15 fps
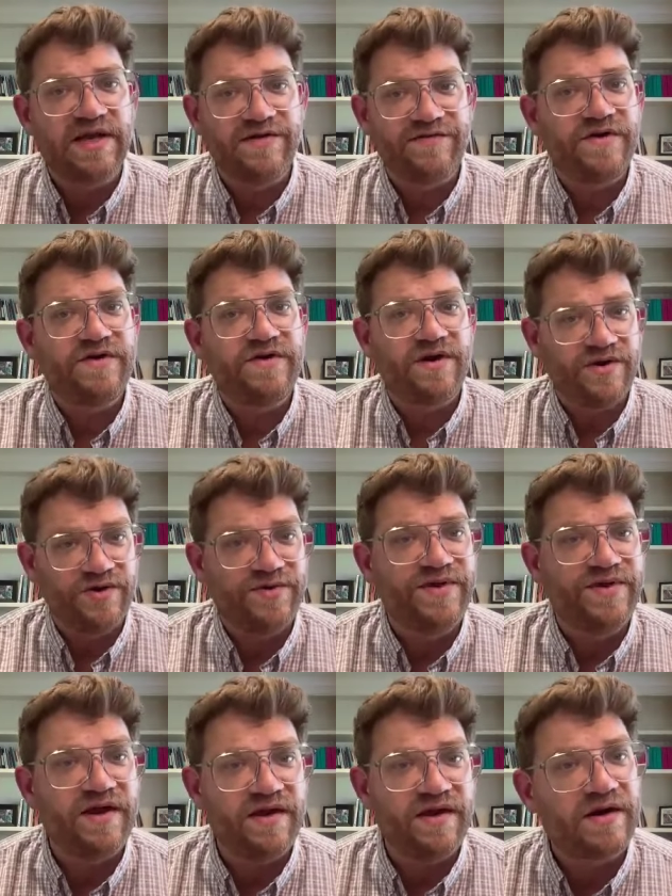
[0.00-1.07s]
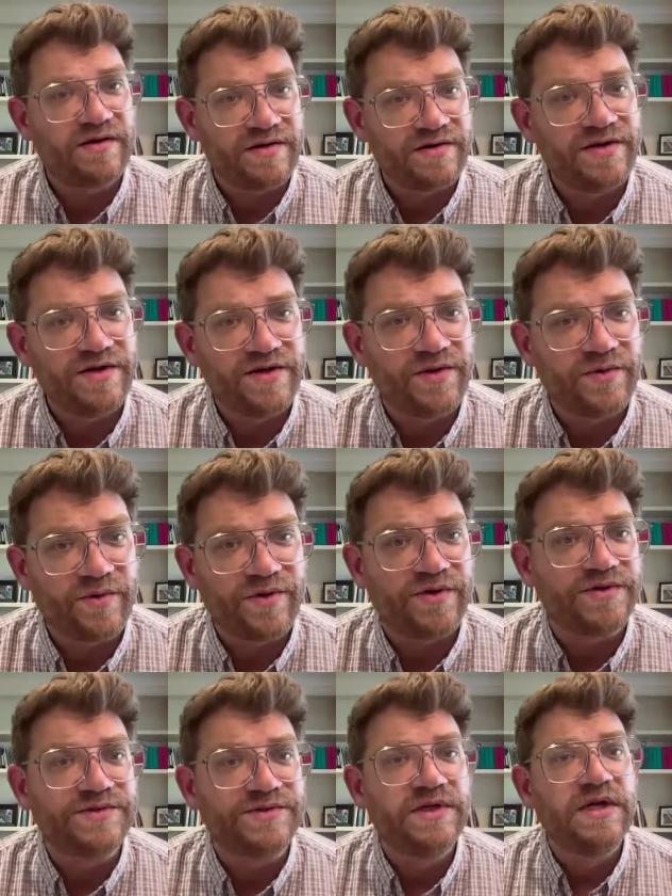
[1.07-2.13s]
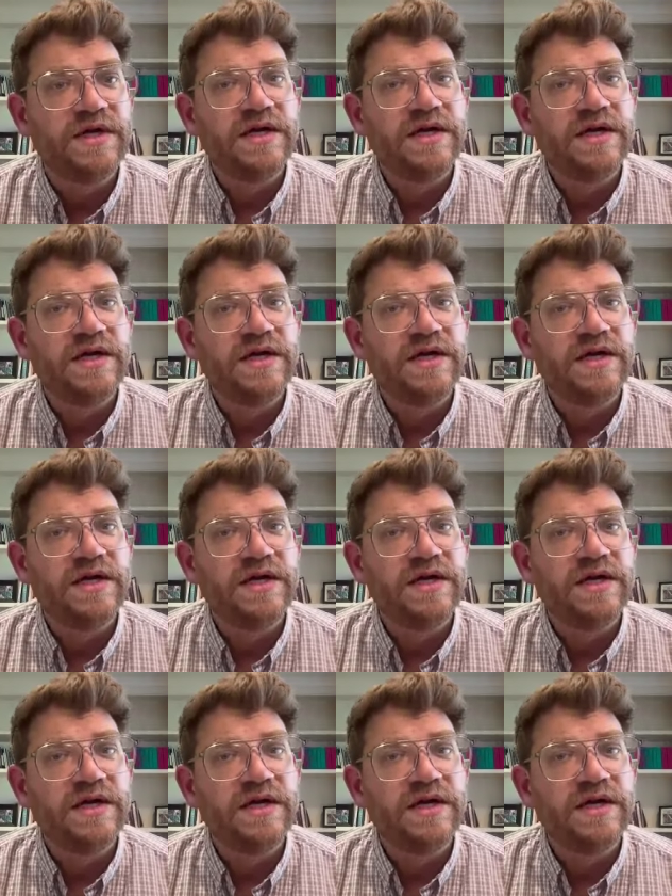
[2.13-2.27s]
and figure out who they are in the world?